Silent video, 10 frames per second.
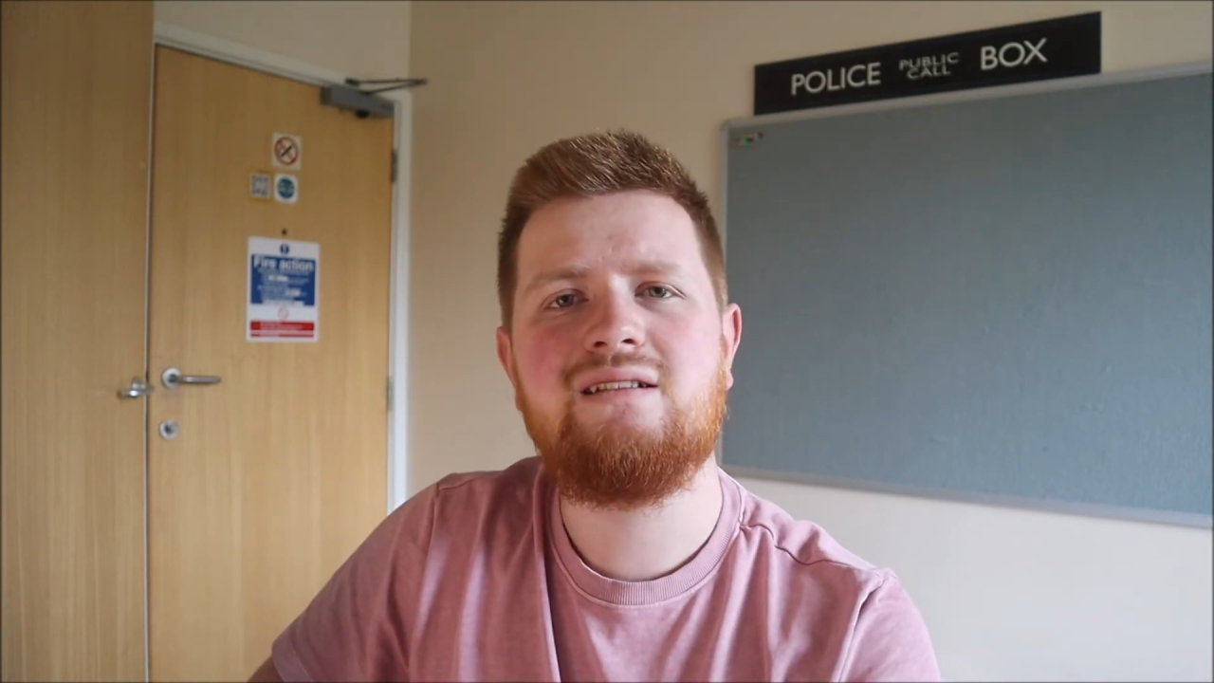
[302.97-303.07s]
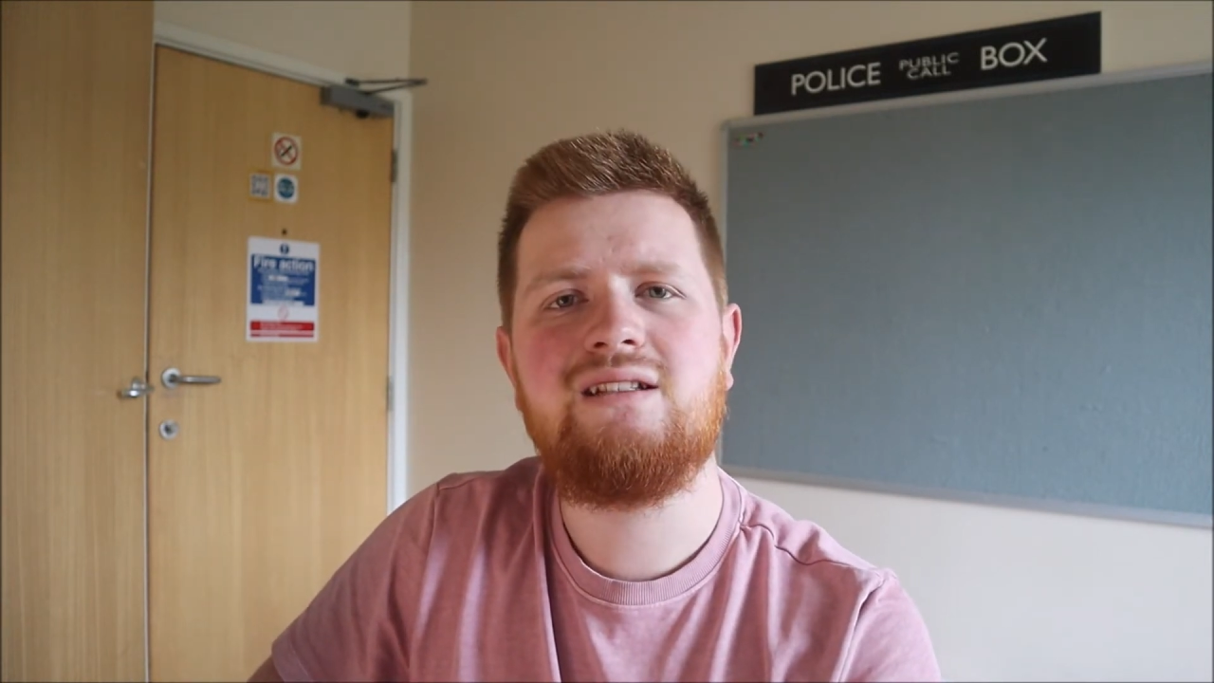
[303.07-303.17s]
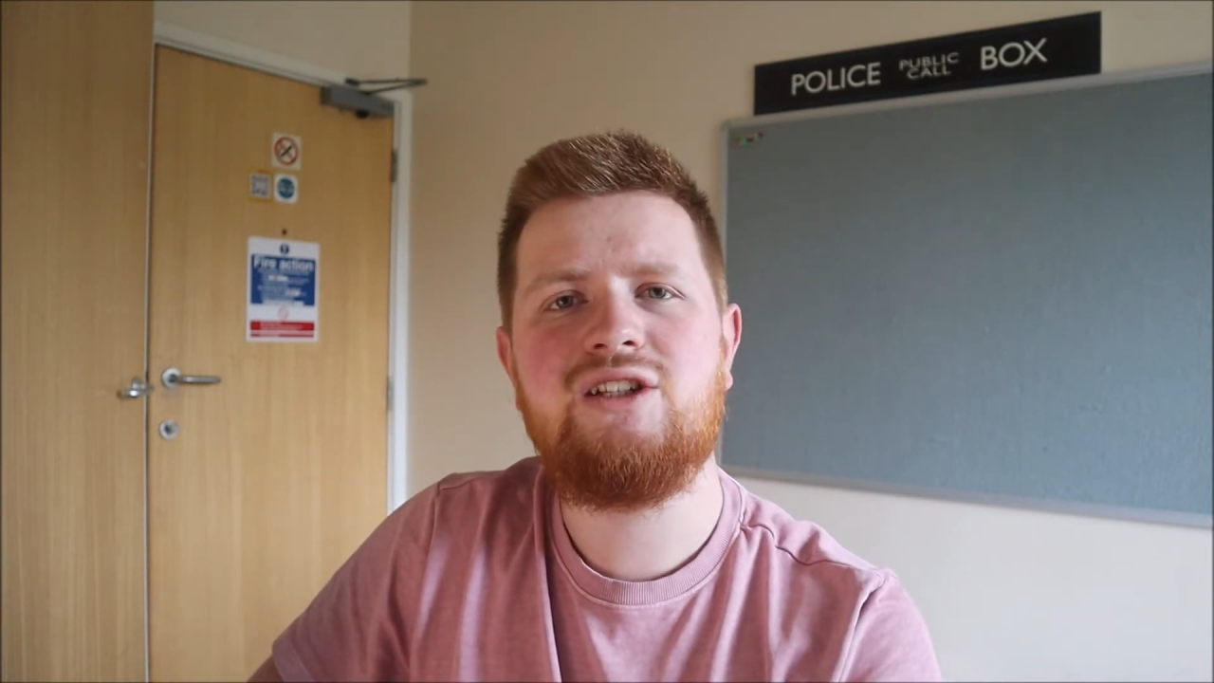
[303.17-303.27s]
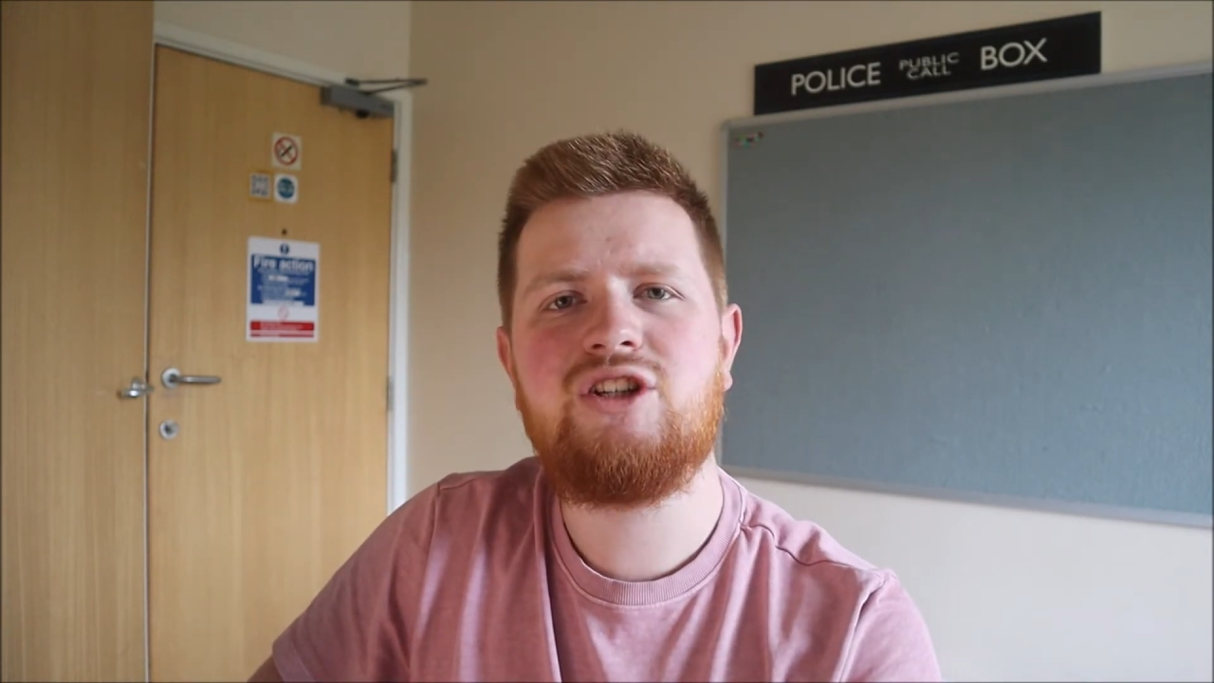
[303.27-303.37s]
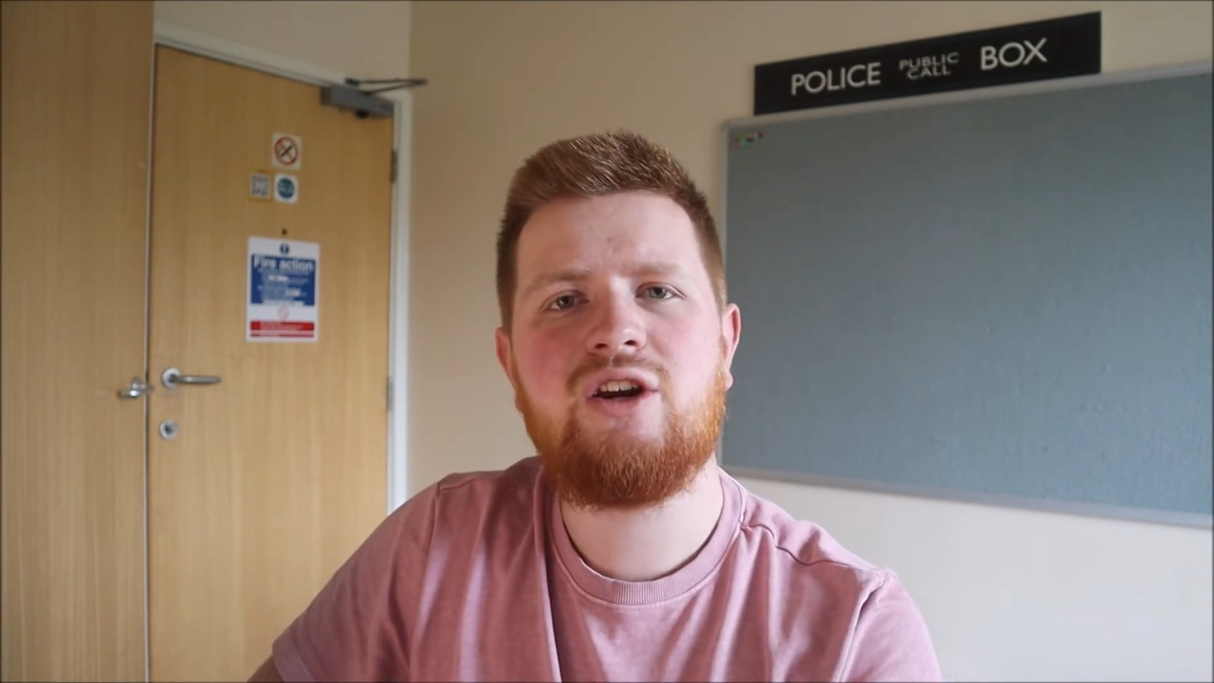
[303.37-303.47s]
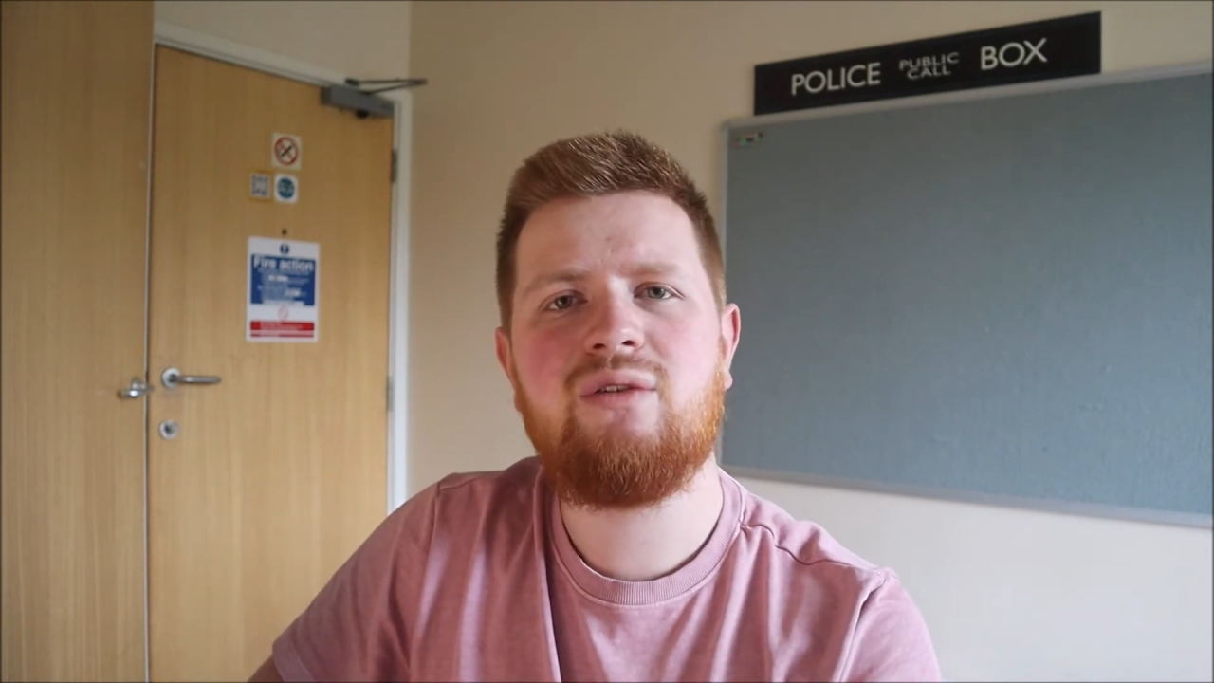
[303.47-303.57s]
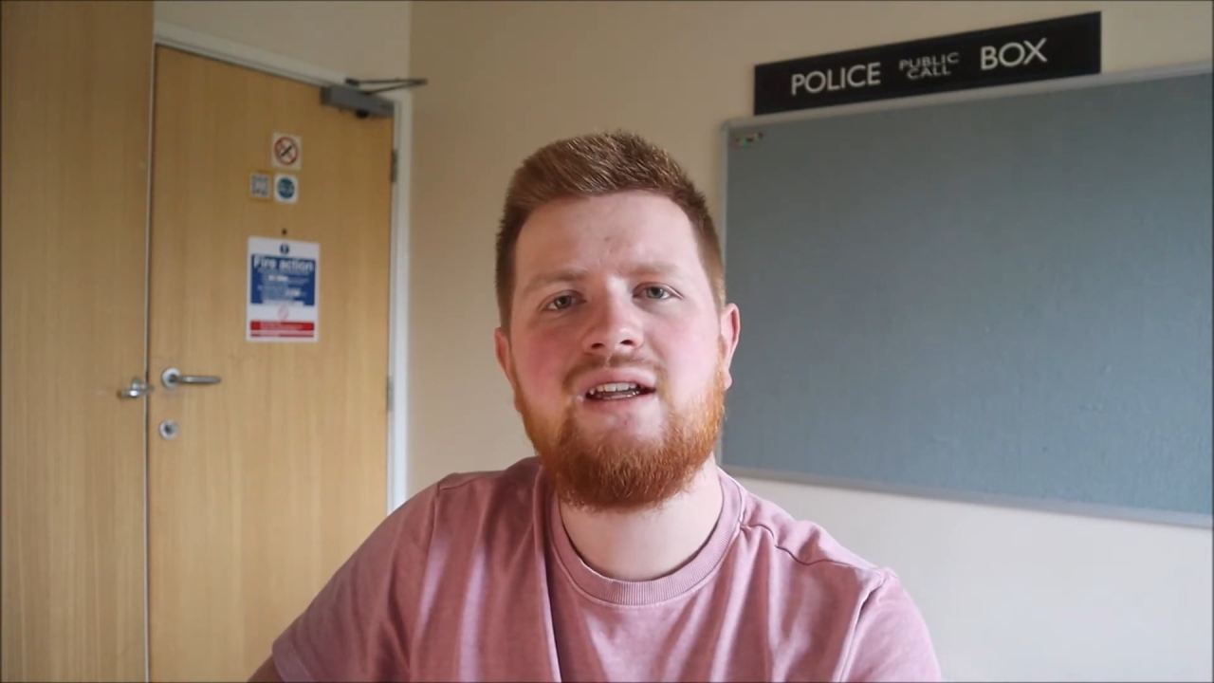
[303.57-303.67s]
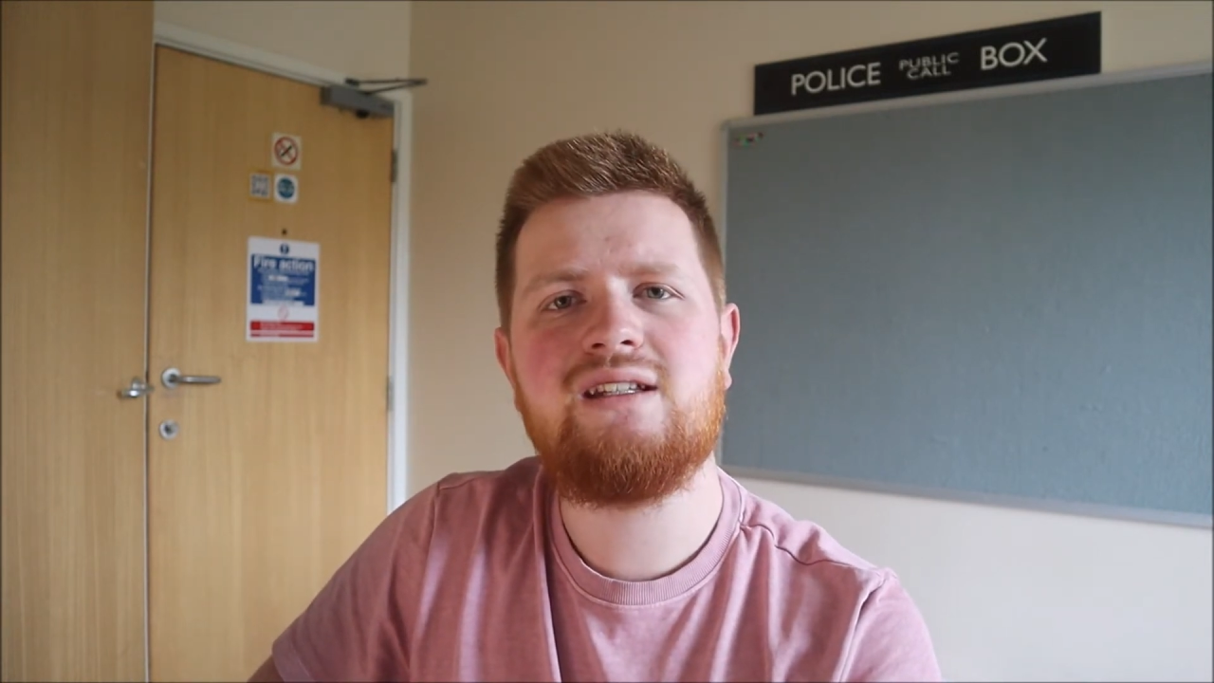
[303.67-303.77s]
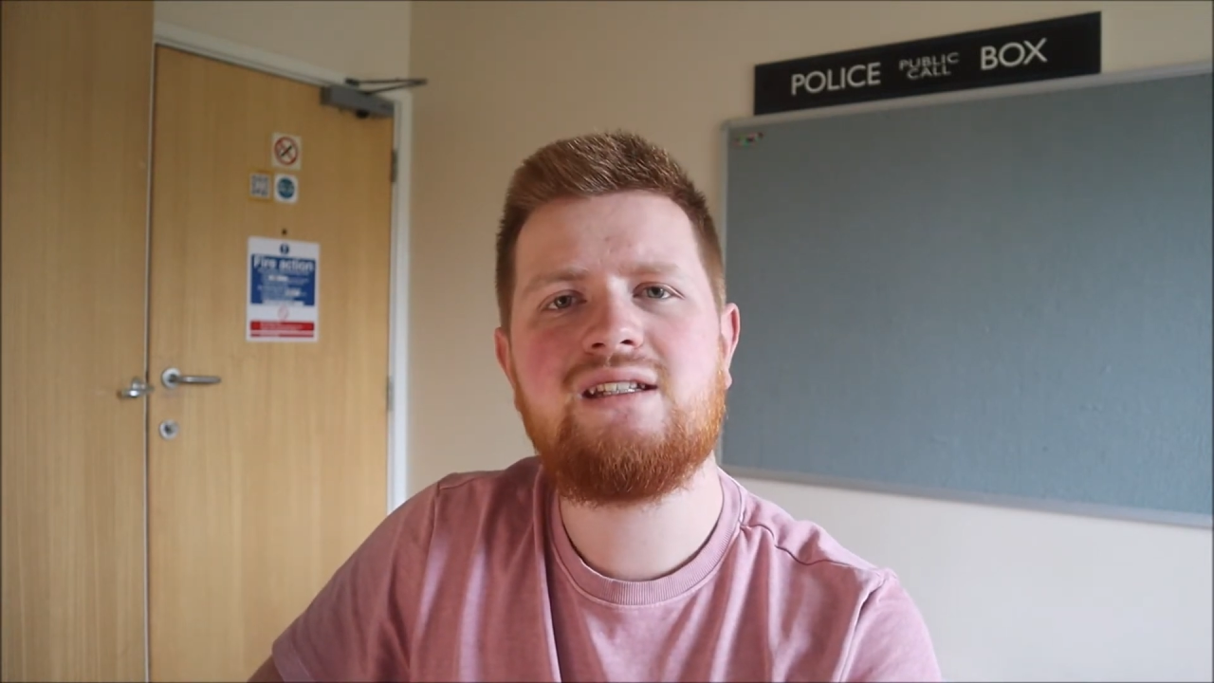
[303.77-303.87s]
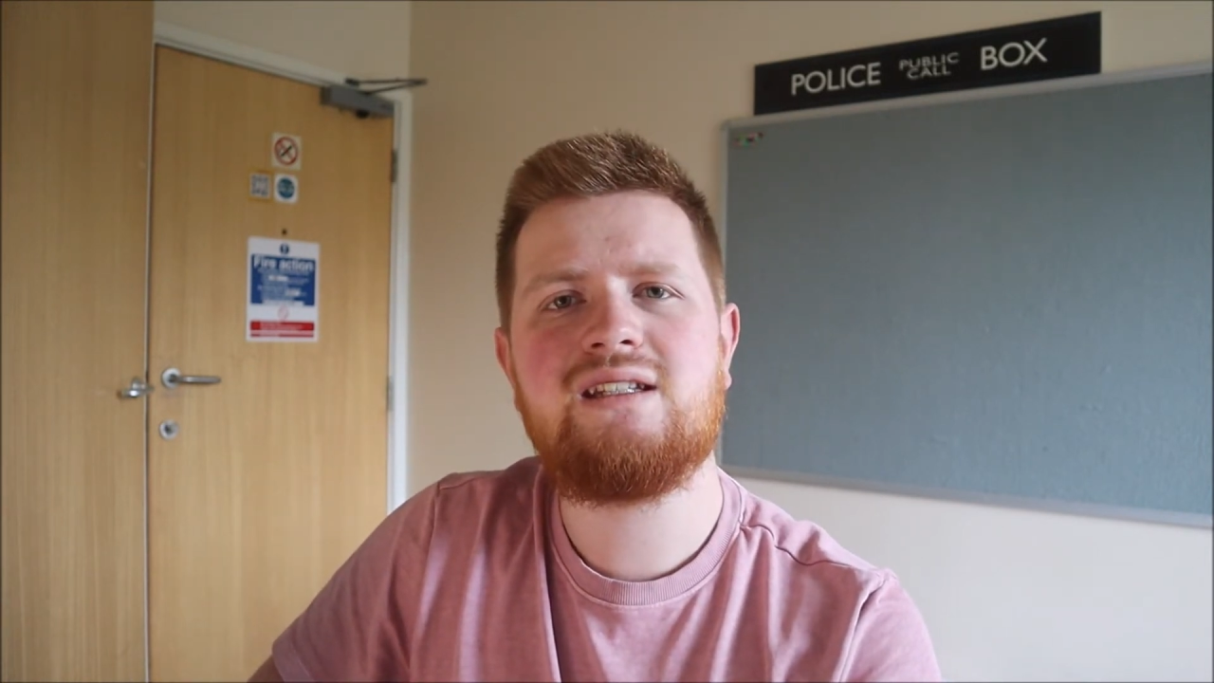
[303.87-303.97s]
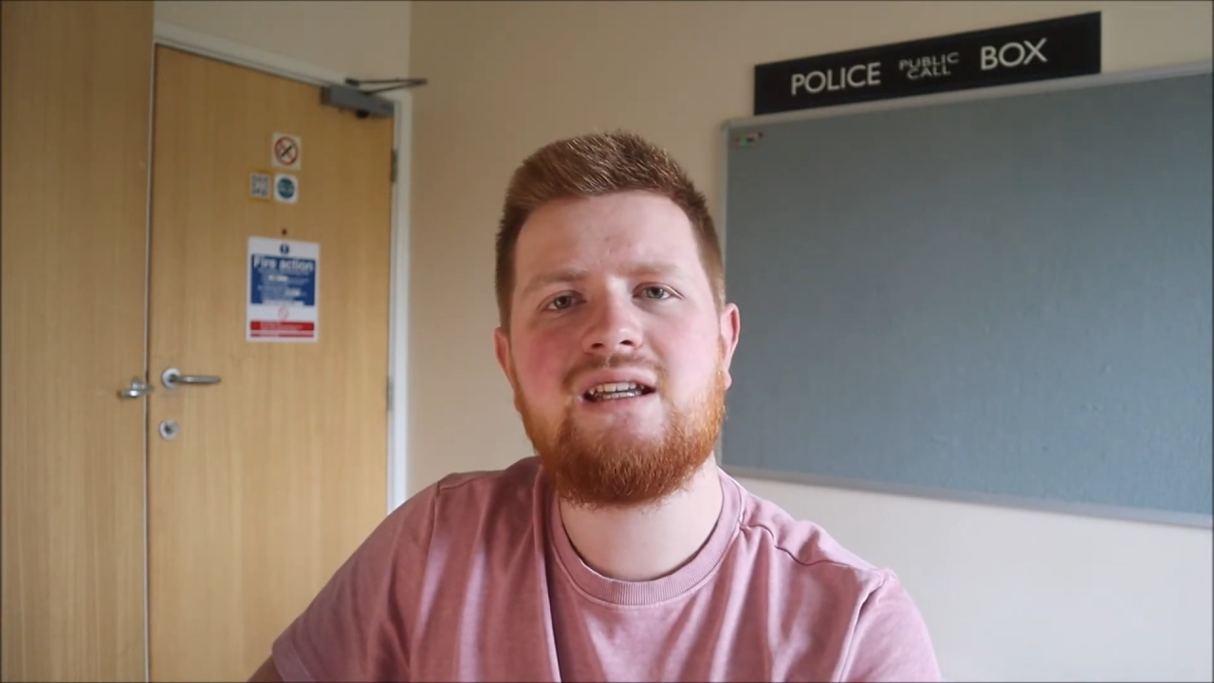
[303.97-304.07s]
degenerates